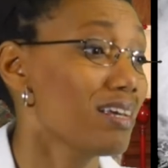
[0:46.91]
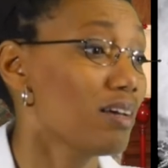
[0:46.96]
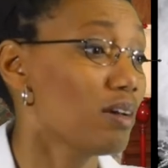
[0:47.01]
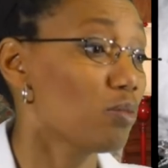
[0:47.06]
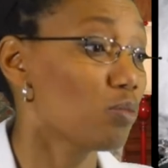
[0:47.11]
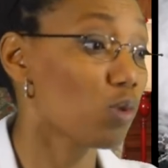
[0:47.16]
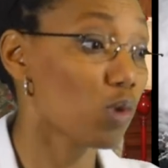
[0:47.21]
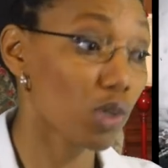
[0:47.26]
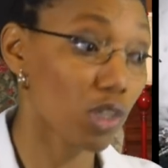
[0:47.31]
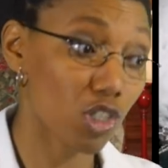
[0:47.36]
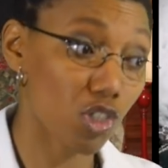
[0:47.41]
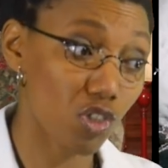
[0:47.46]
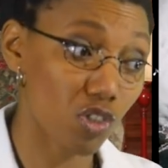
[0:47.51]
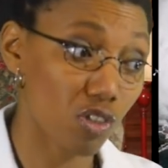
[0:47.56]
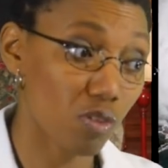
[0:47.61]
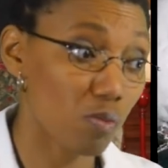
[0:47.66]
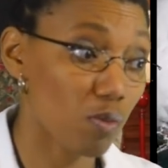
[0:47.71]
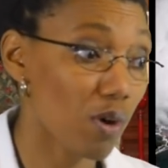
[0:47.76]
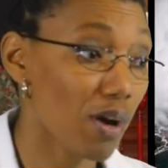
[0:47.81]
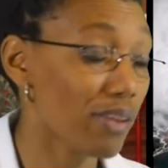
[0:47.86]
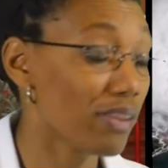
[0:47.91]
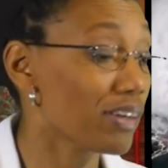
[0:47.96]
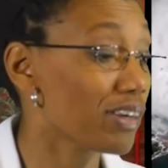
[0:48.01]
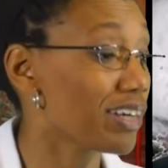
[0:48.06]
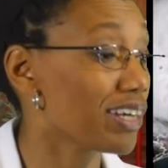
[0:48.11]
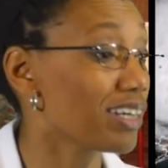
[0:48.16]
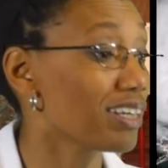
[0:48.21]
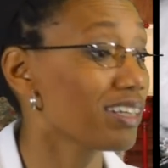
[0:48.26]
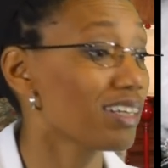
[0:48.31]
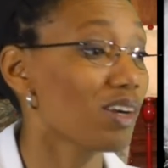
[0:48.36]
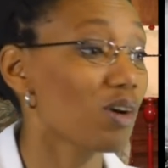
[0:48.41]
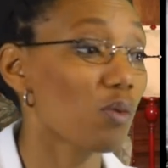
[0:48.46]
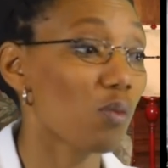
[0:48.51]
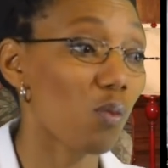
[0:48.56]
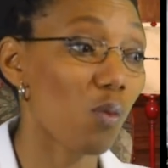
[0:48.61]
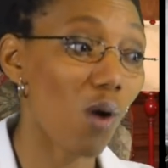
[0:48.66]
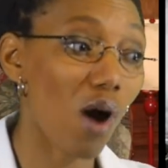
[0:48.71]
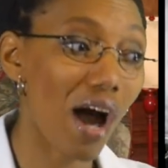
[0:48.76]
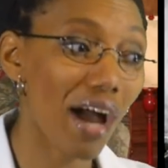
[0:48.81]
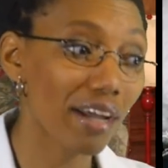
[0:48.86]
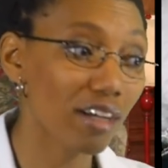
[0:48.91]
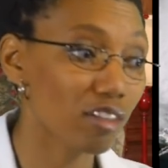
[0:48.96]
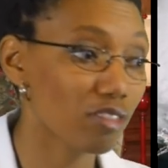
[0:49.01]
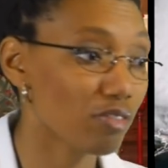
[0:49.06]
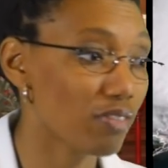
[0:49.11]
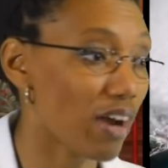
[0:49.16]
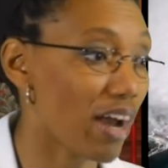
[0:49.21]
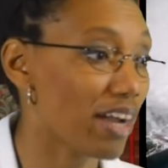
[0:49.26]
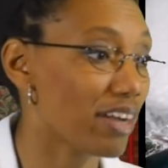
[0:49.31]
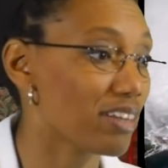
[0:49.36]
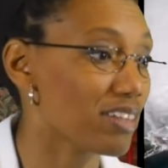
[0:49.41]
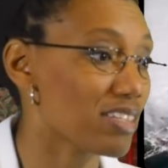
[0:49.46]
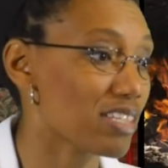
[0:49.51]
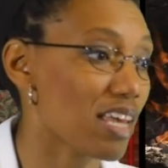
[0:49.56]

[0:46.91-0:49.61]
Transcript: more extreme weather, wildfires,